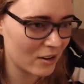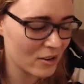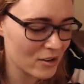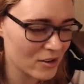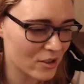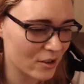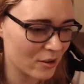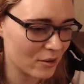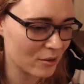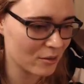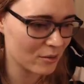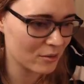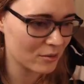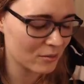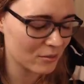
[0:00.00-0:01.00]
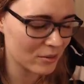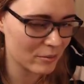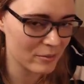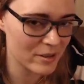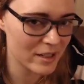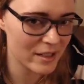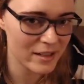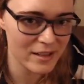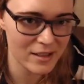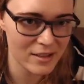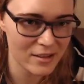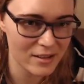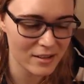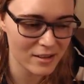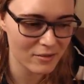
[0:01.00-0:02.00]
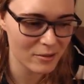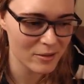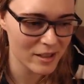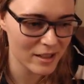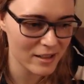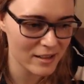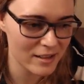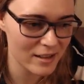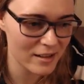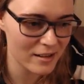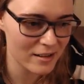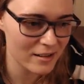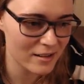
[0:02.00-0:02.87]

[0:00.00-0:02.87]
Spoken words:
Also, what was I gonna say?